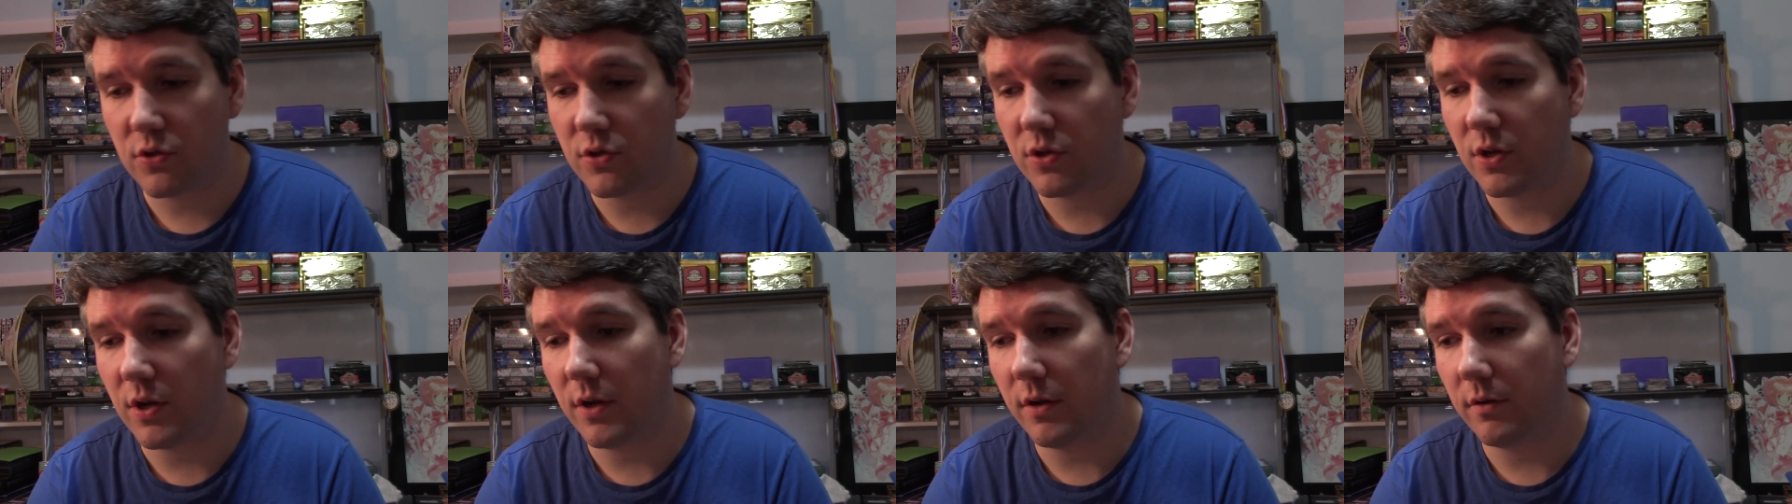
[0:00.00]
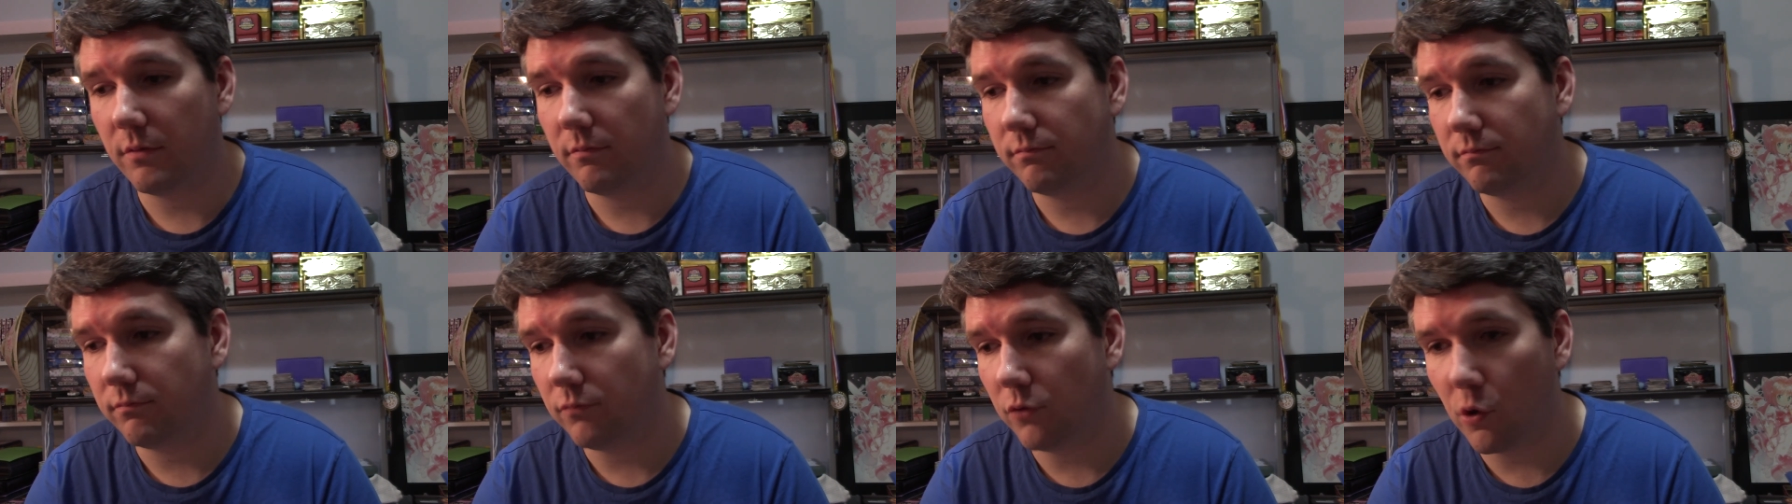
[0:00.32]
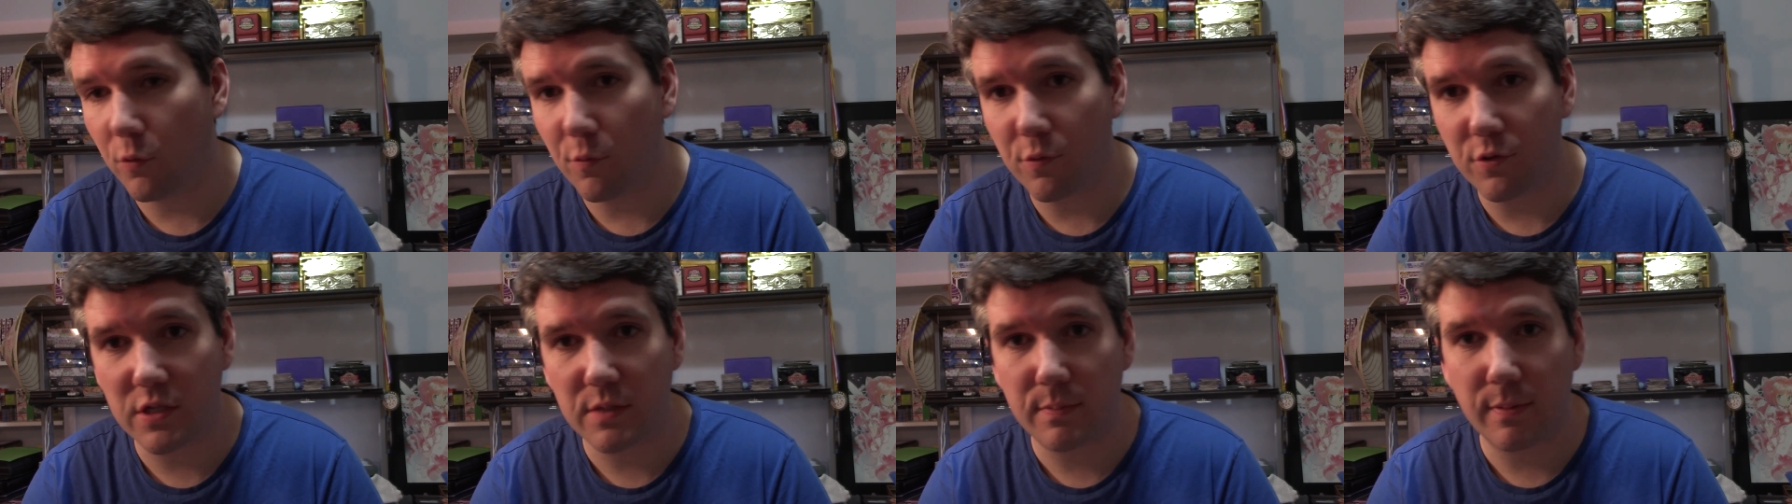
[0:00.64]
You know,
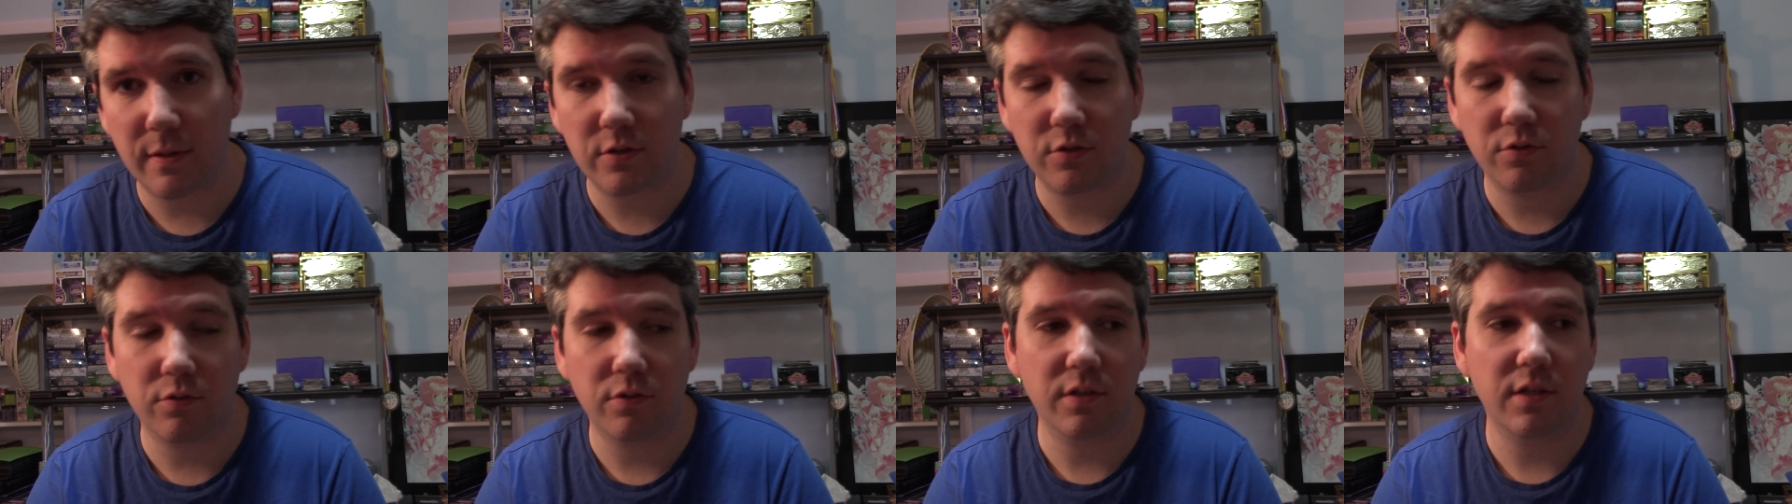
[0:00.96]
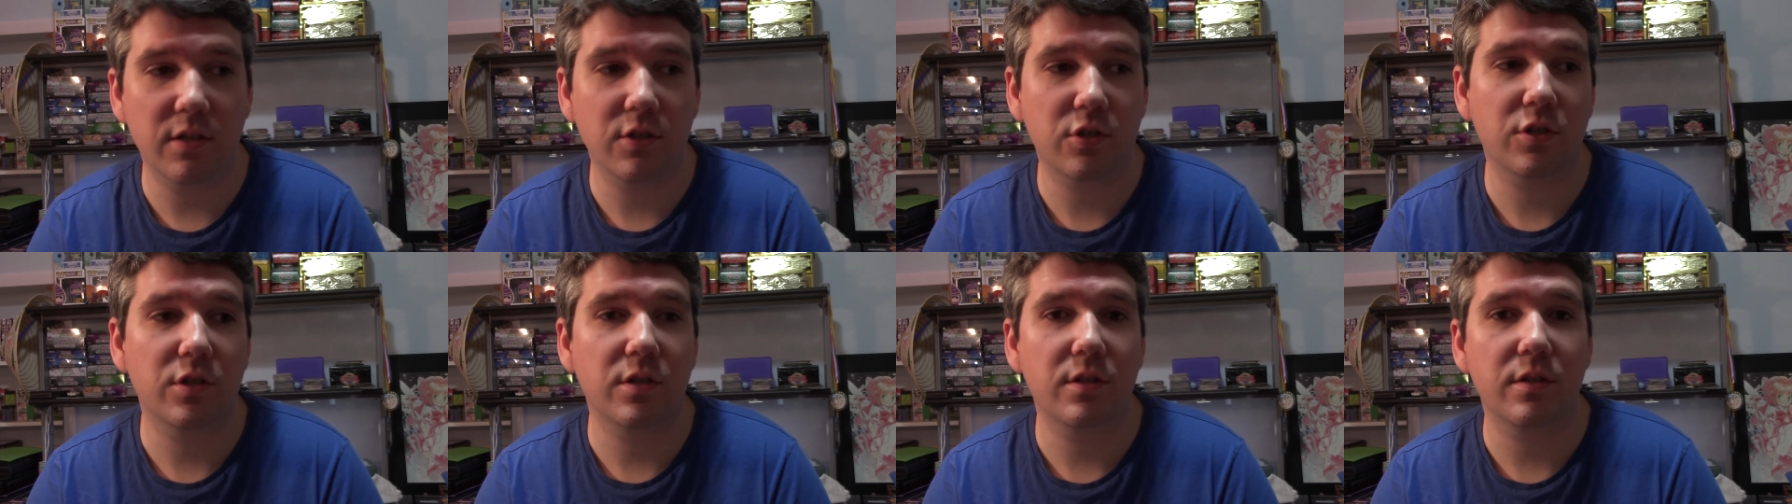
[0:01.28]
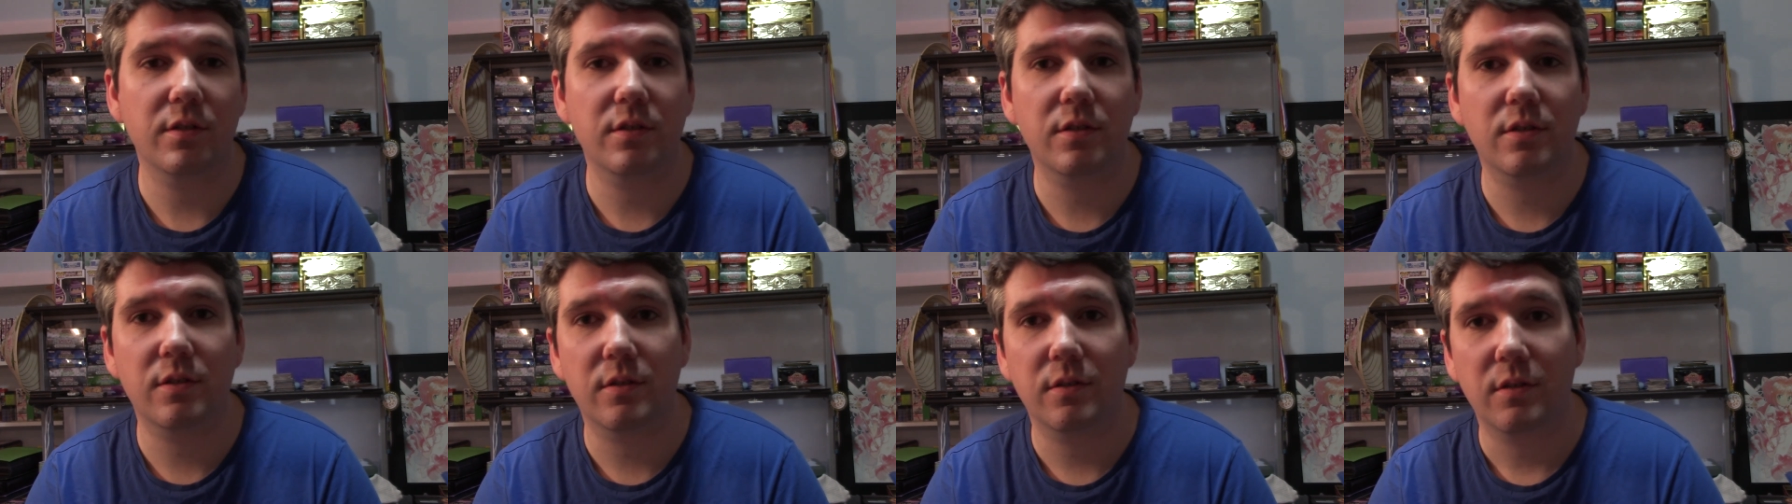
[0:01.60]
no more special
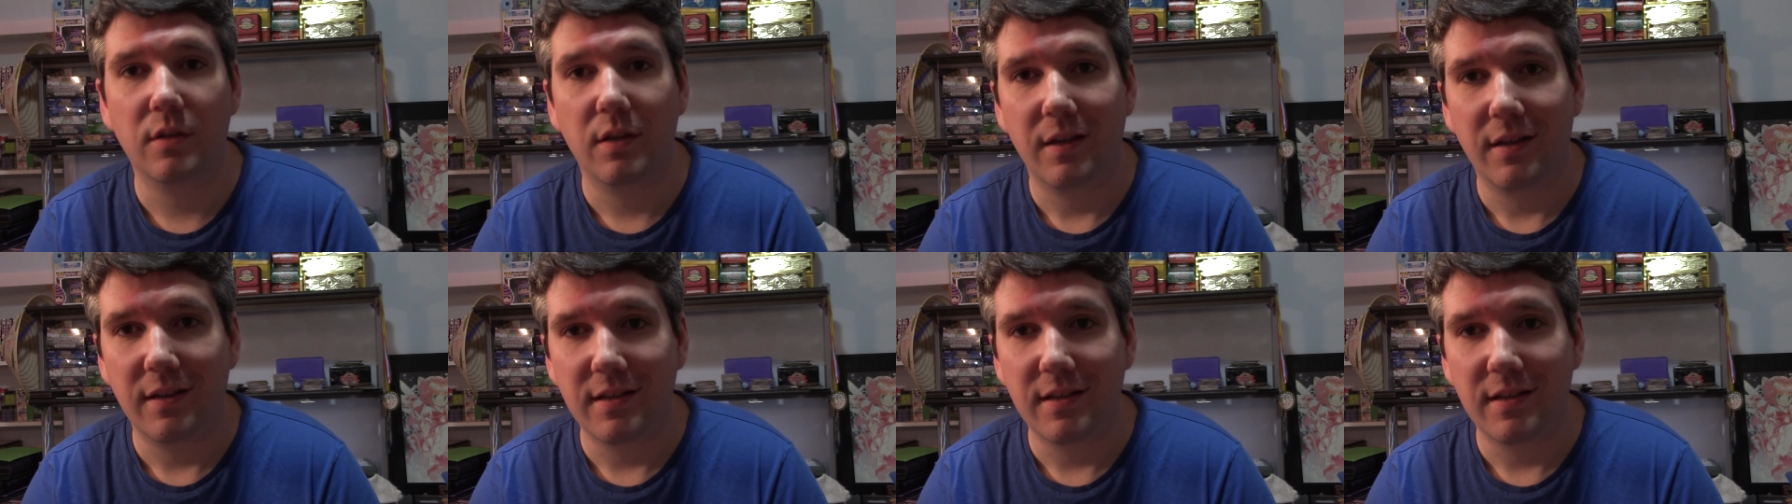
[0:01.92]
editions.